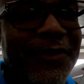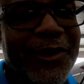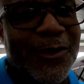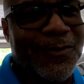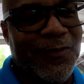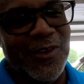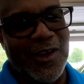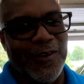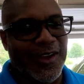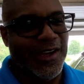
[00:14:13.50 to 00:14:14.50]
view,
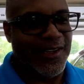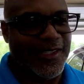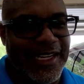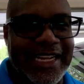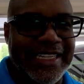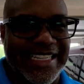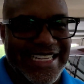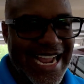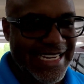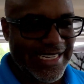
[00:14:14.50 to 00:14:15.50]
any
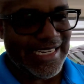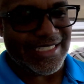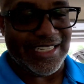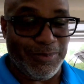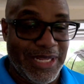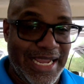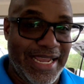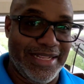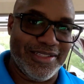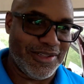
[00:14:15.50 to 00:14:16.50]
data that's
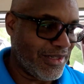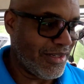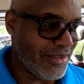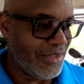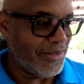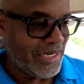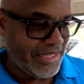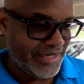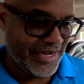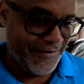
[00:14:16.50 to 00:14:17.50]
displayed that's gonna, you know,
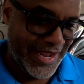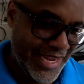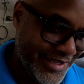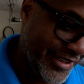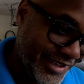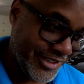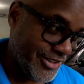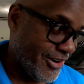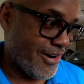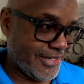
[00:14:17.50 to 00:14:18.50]
tell us how fast this thing is
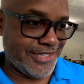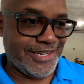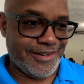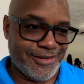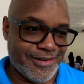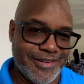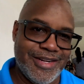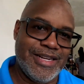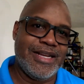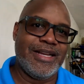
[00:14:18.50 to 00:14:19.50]
charging or
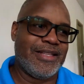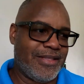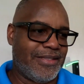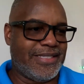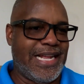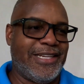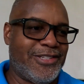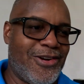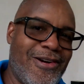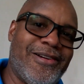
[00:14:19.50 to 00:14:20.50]
the state of
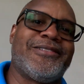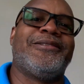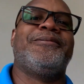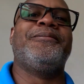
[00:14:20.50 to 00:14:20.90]
charge.